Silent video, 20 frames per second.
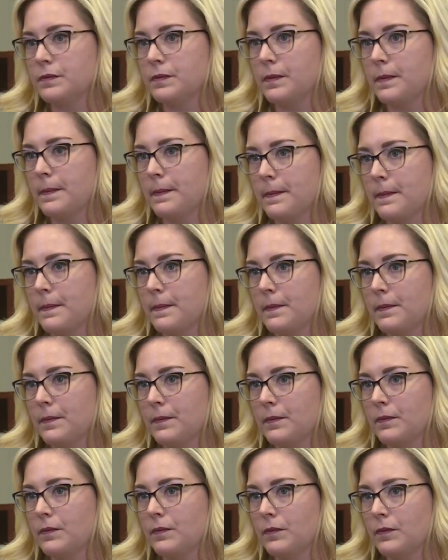How does
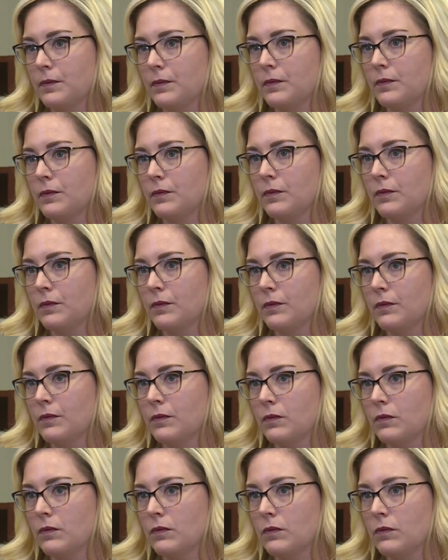being born with half
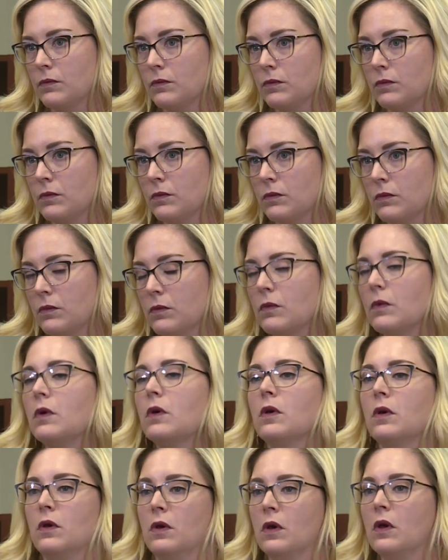a heart
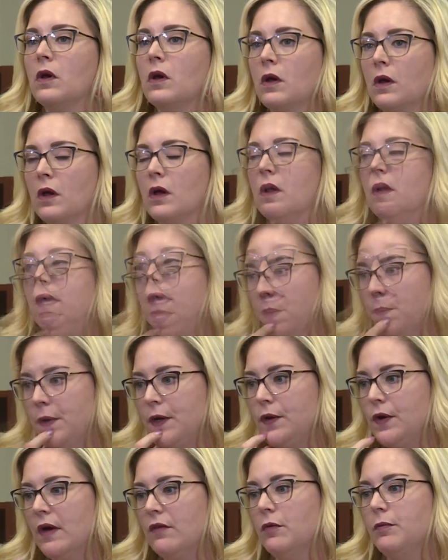impact a child.
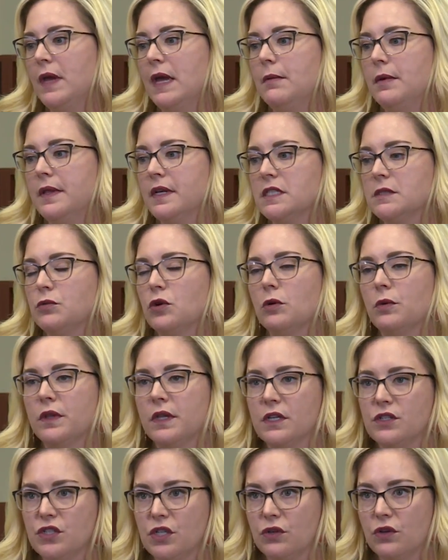When you have a baby that's born
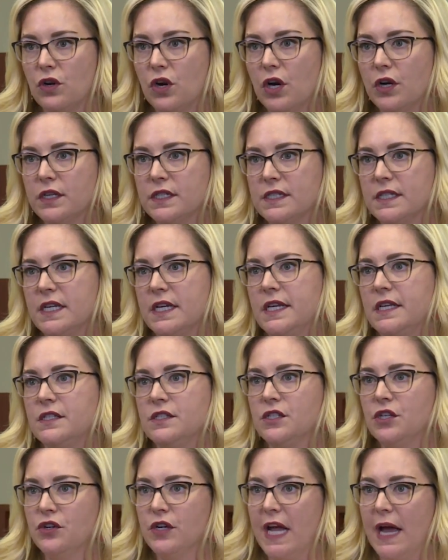with congenital heart
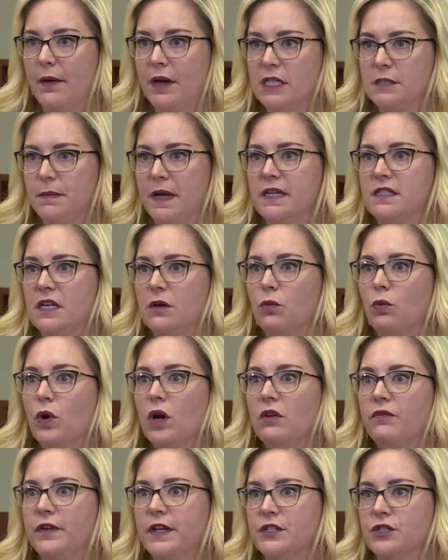disease, you're now expecting
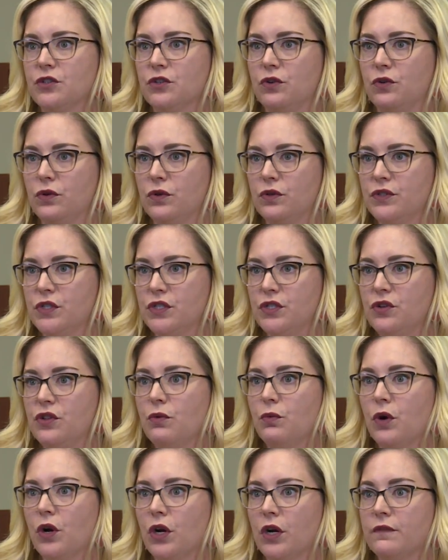one ventricle to do
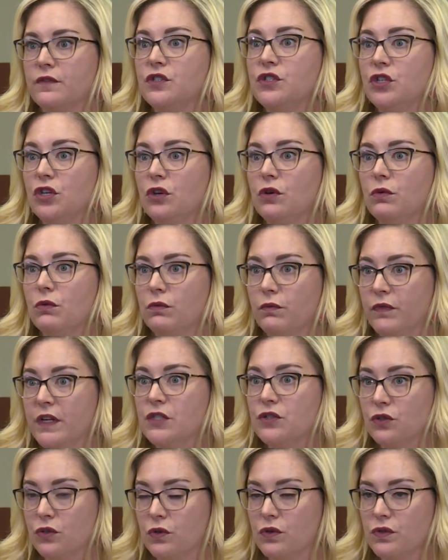the work of two
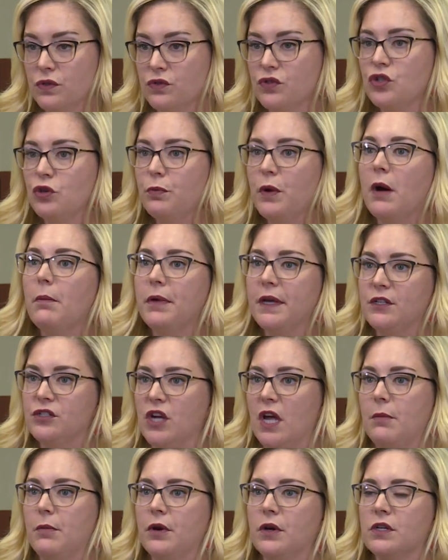ventricles or two pumping
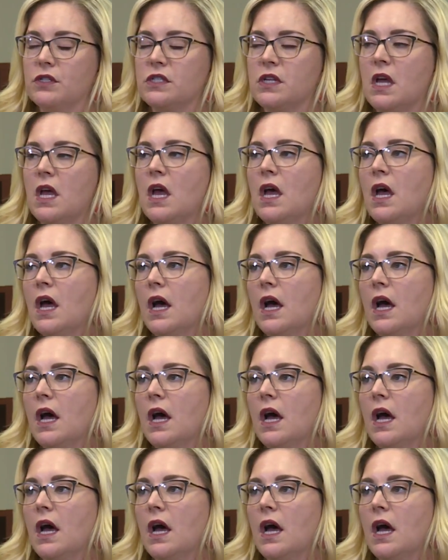chambers.